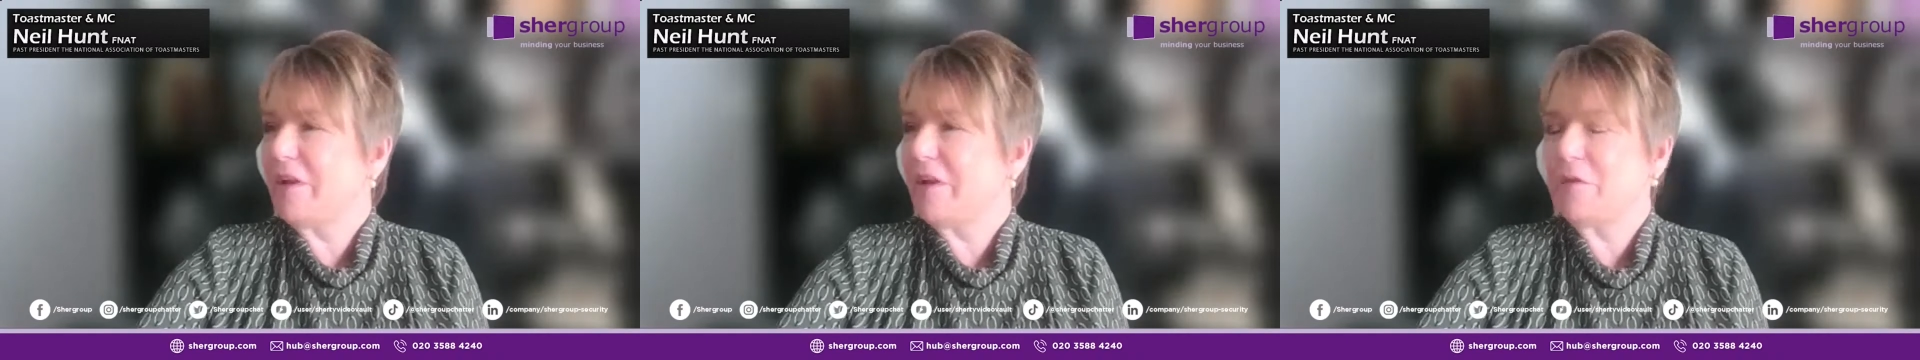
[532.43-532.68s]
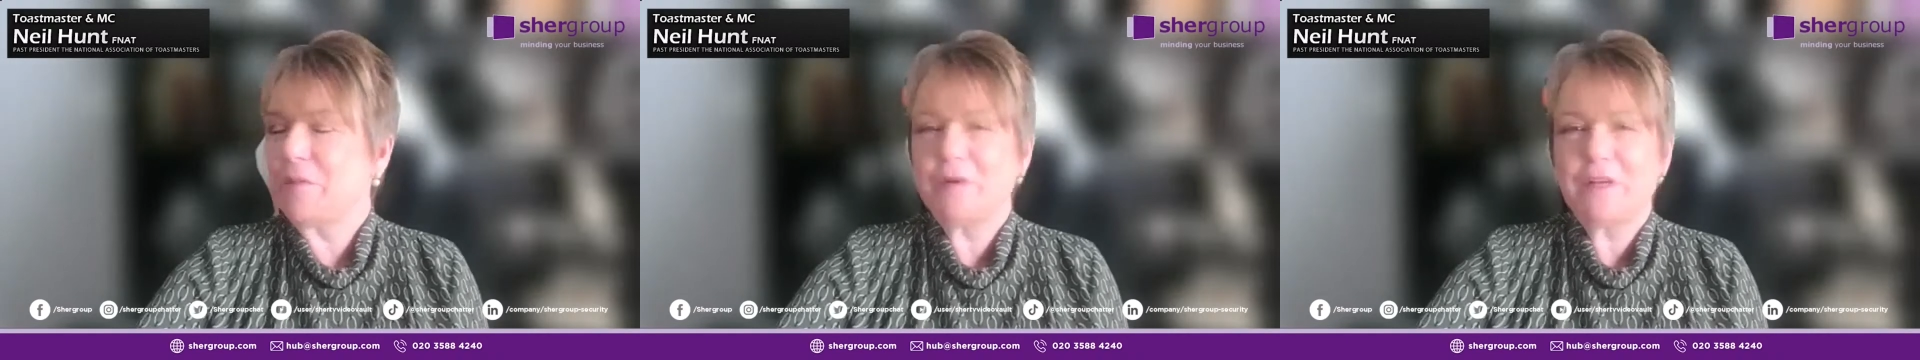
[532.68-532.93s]

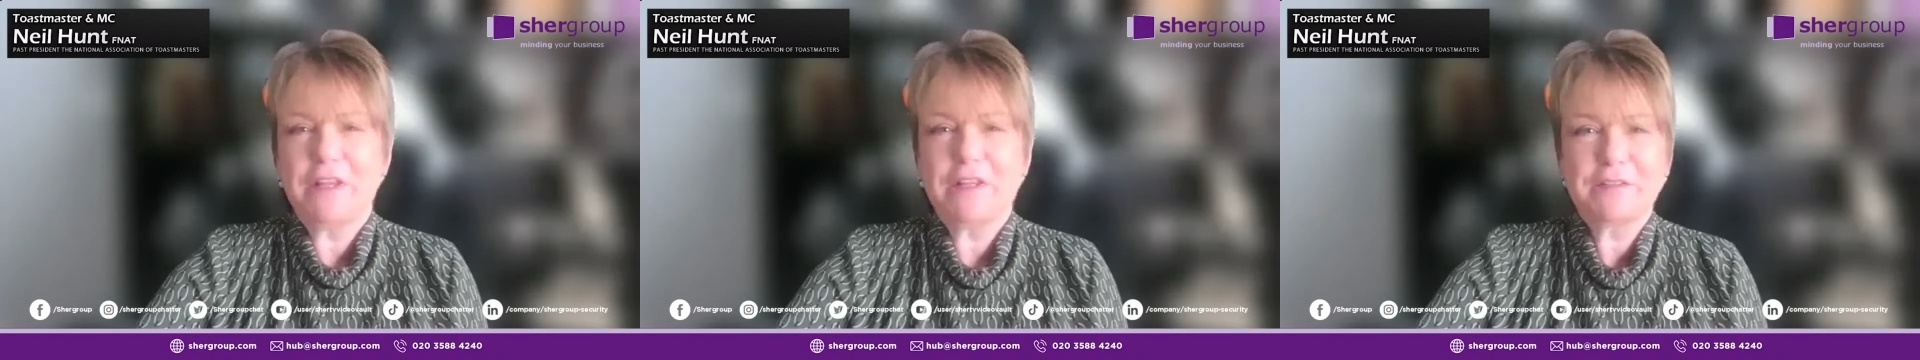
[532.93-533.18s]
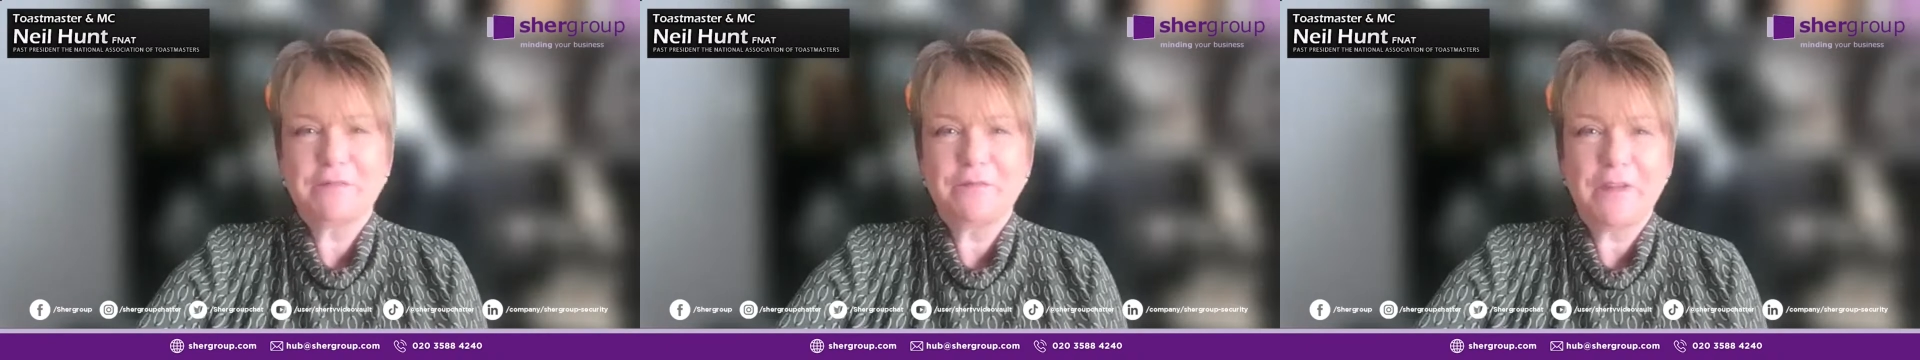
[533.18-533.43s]
everybody
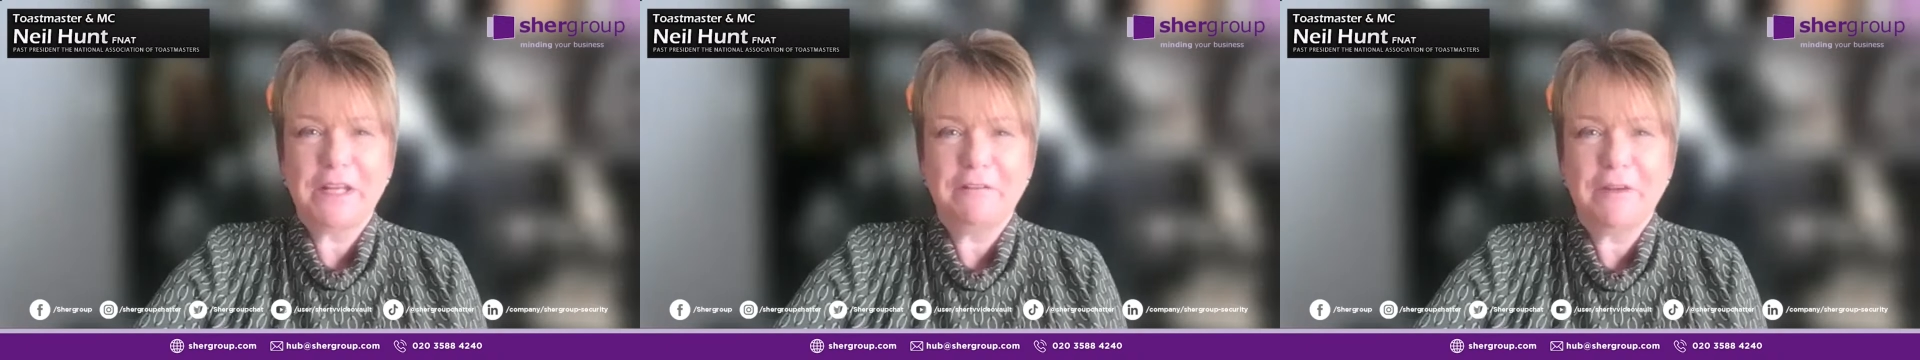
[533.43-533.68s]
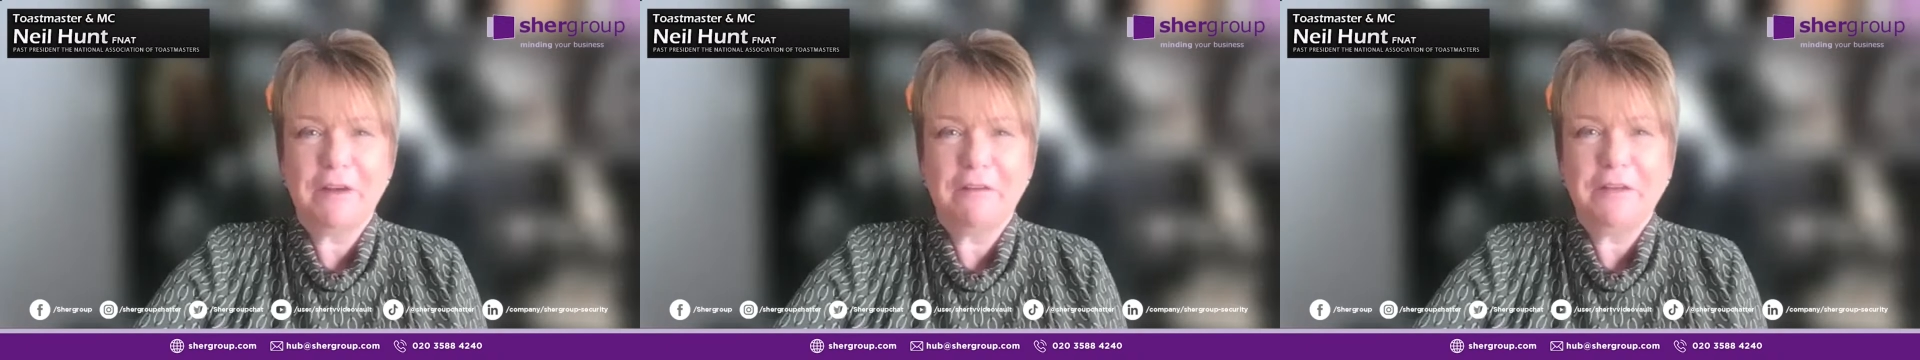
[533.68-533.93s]
that's
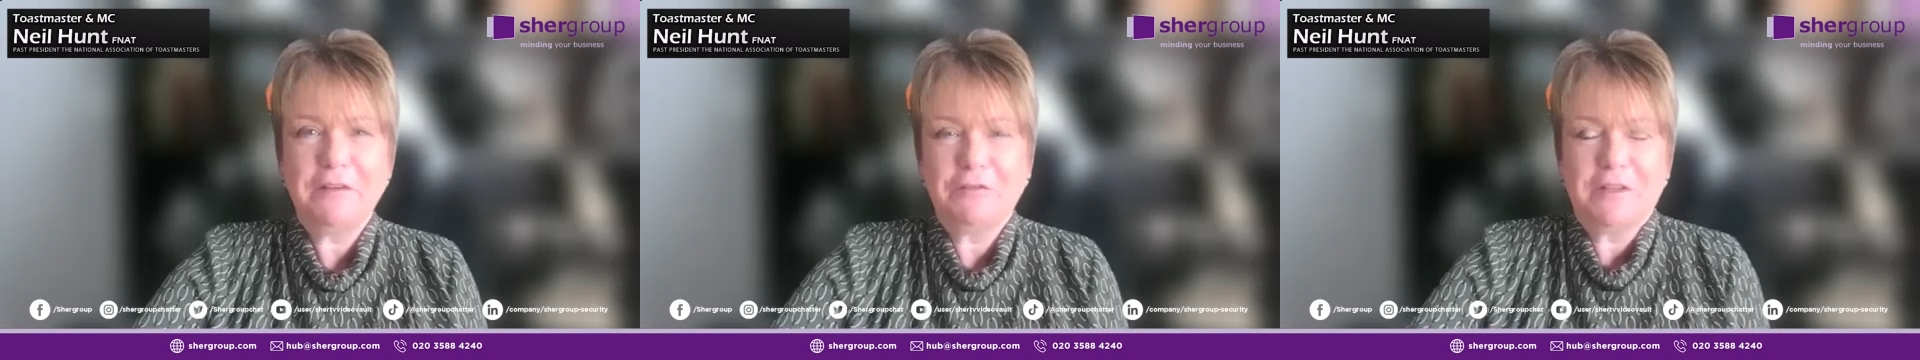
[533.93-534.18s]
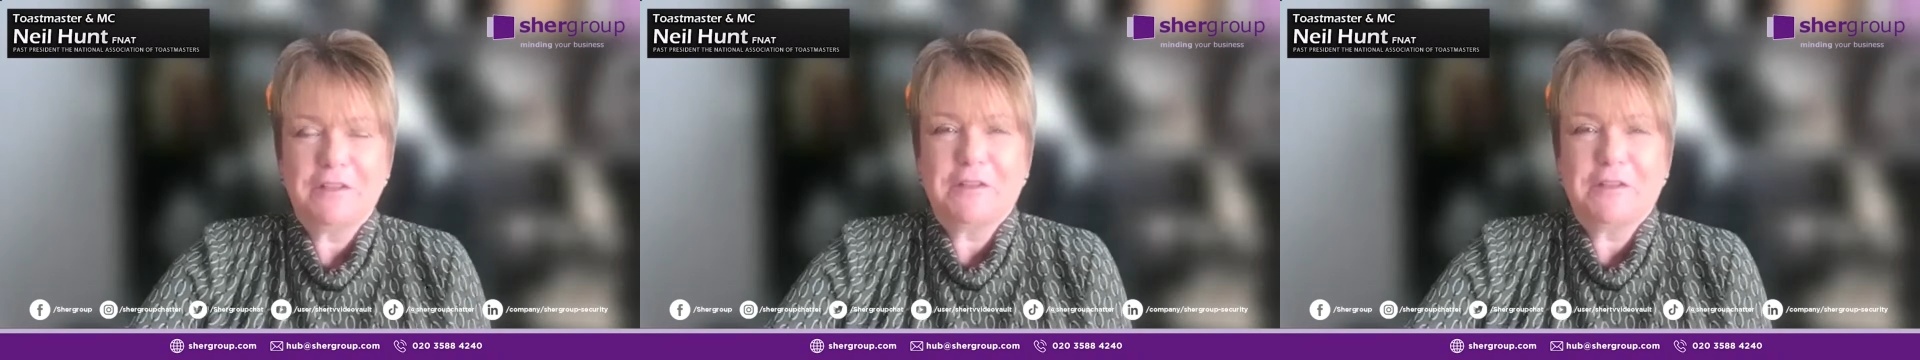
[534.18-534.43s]
feeling very
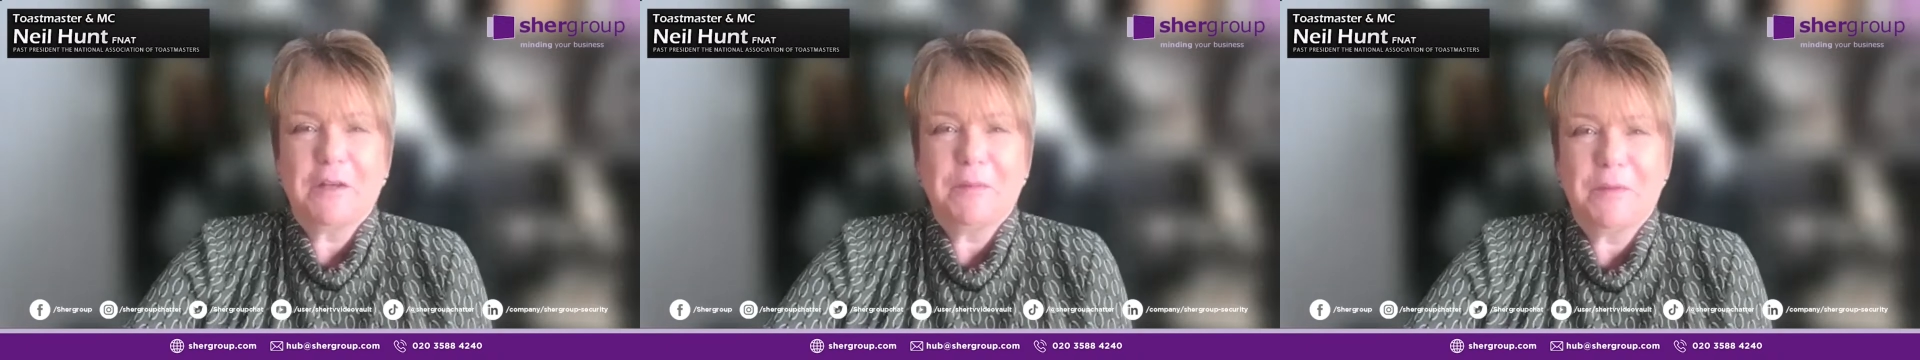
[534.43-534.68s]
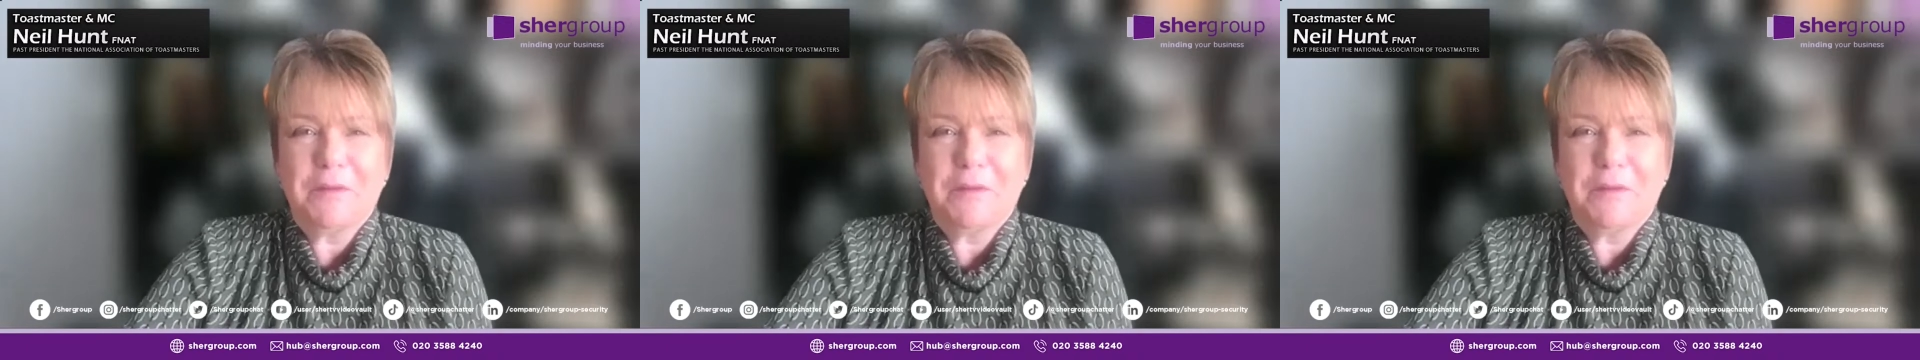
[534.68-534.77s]
trussed up